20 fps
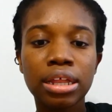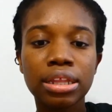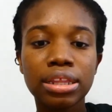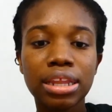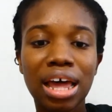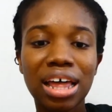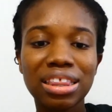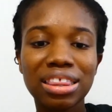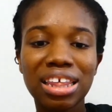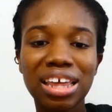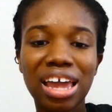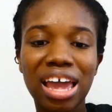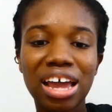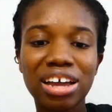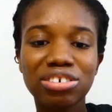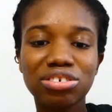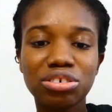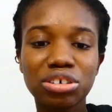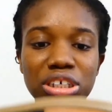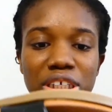nothing
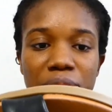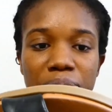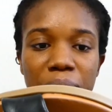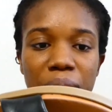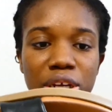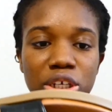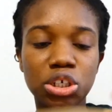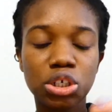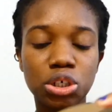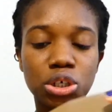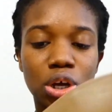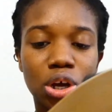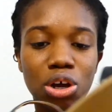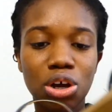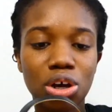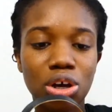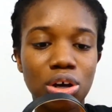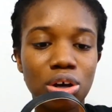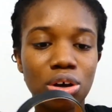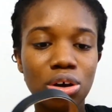extra
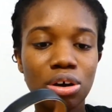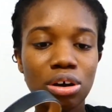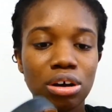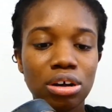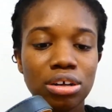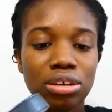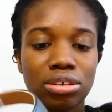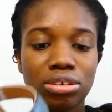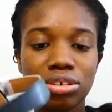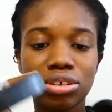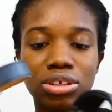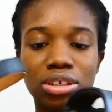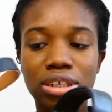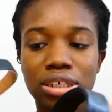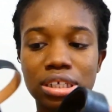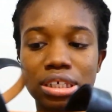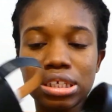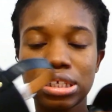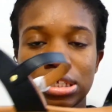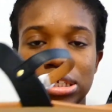special,
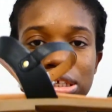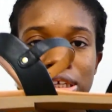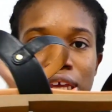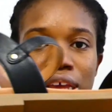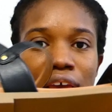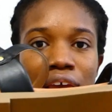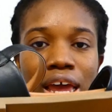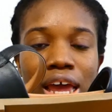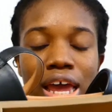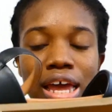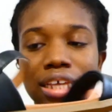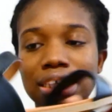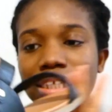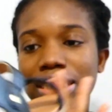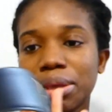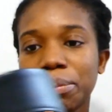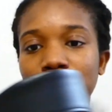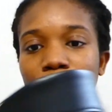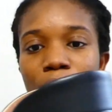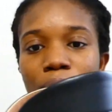just a
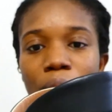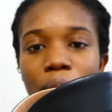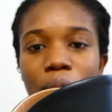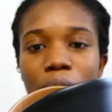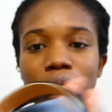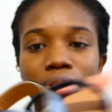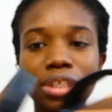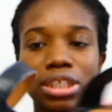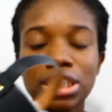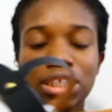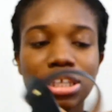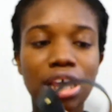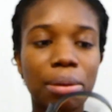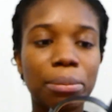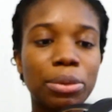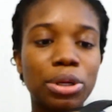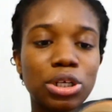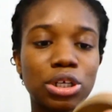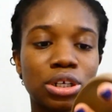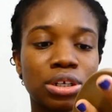simple old
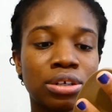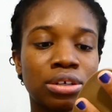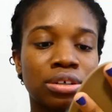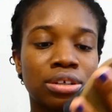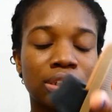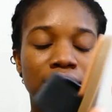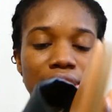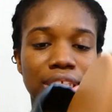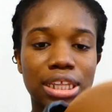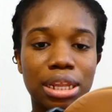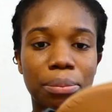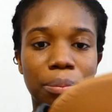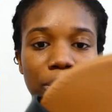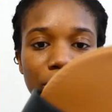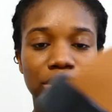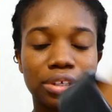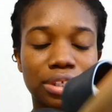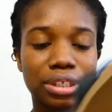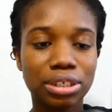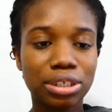summer
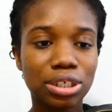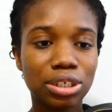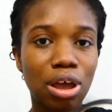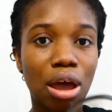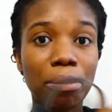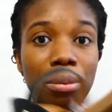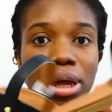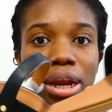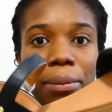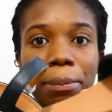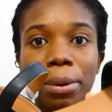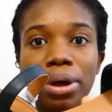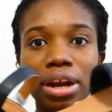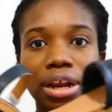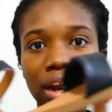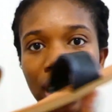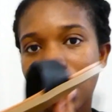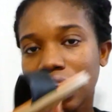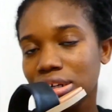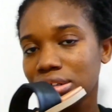slippers. So I'm gonna put
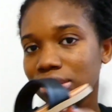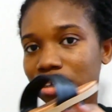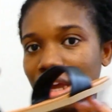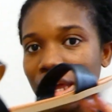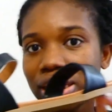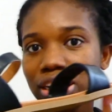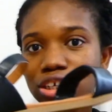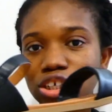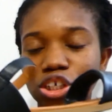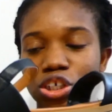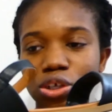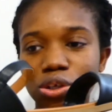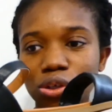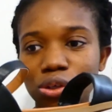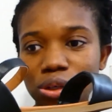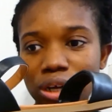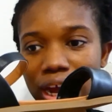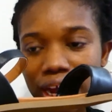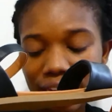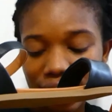it on and then show
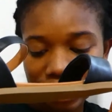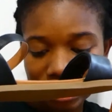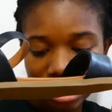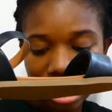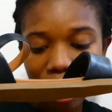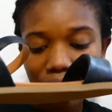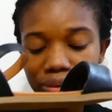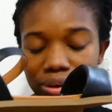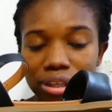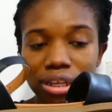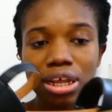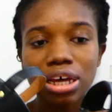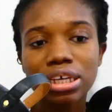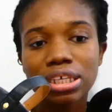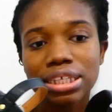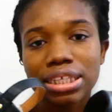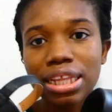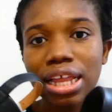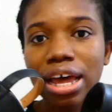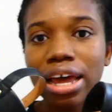you guys how it
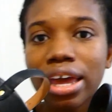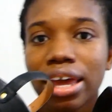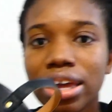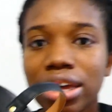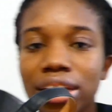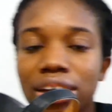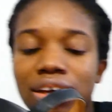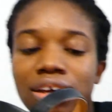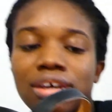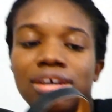looks like.